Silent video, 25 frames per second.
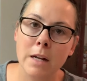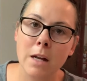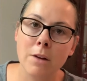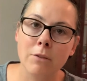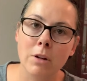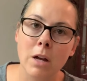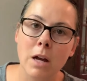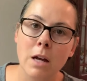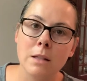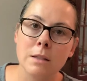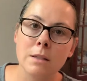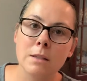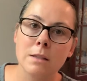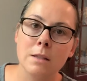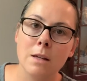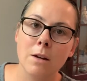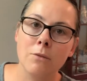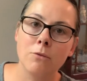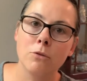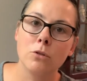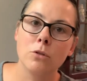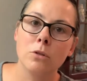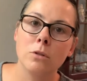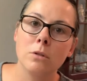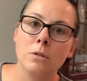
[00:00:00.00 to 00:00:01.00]
I've got
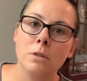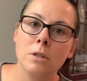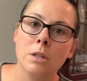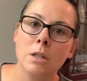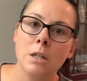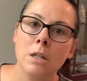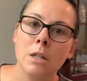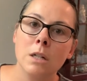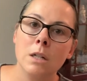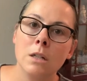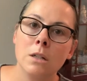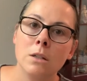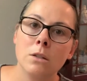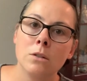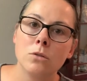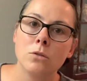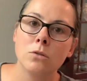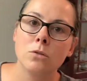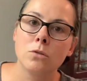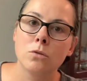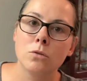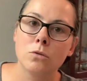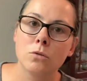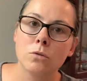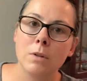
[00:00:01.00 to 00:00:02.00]
several
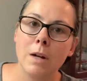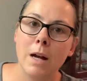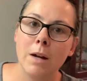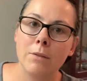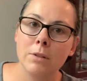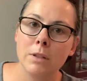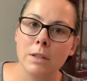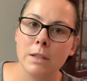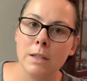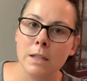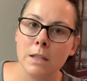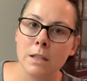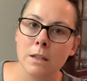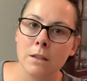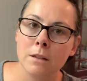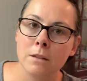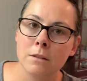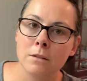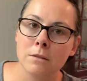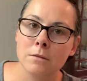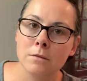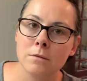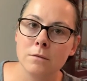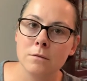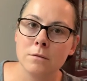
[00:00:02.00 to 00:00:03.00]

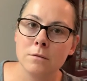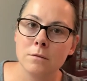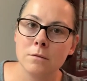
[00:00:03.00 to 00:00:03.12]
traveling,